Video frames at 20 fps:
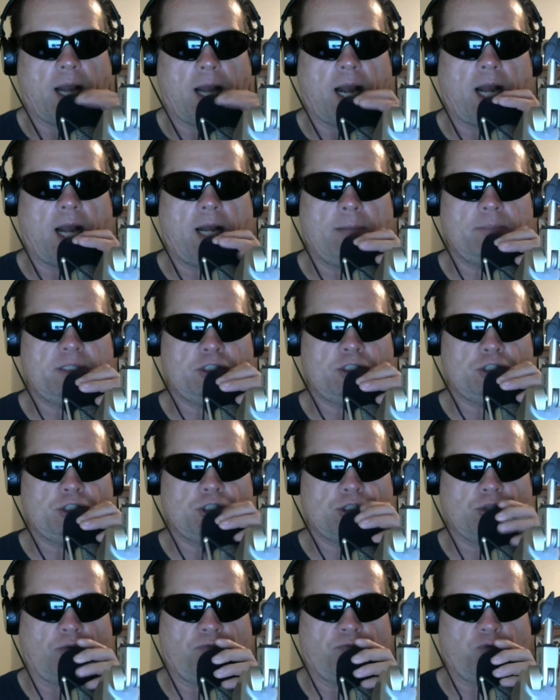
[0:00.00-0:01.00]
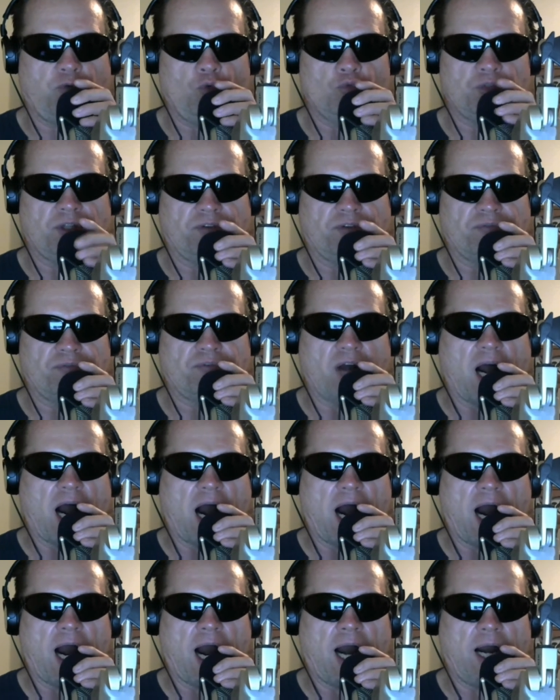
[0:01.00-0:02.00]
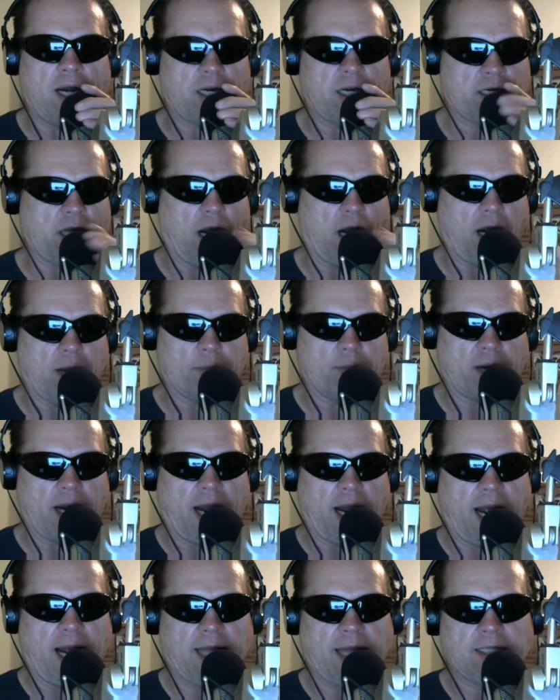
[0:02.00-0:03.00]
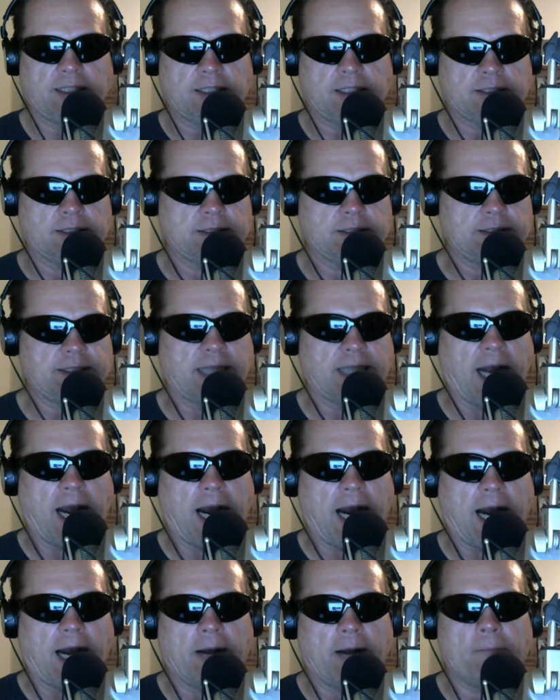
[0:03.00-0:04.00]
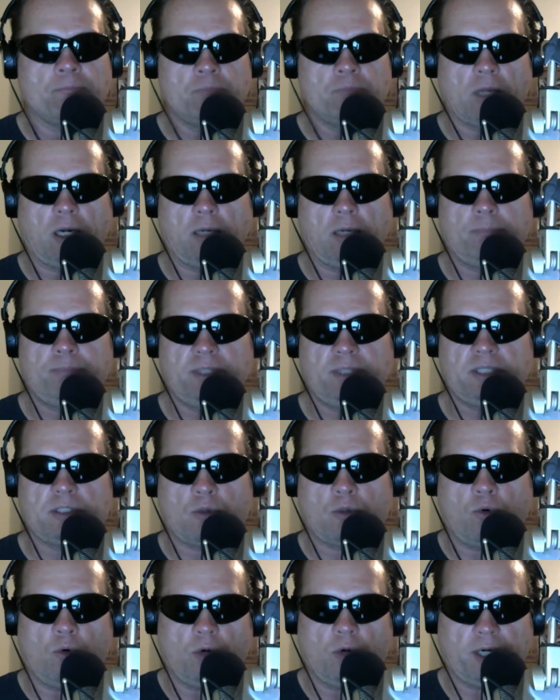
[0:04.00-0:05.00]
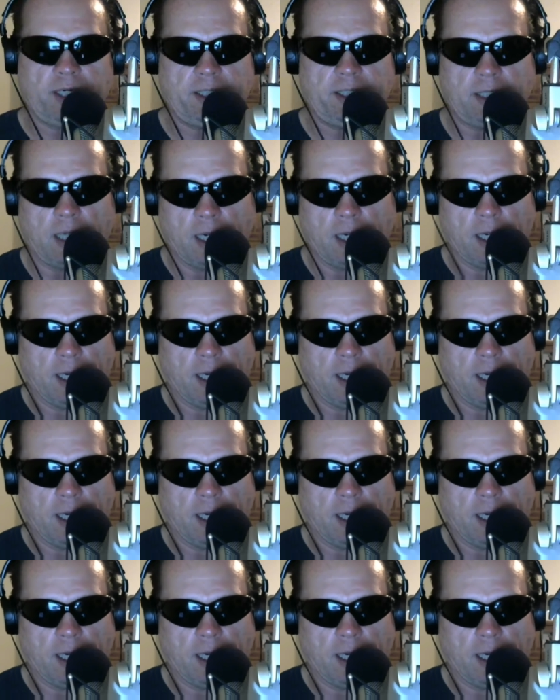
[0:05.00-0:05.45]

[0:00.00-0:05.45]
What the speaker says: I'm just a wunderbar, comrade. Yeah, a Bitcoin.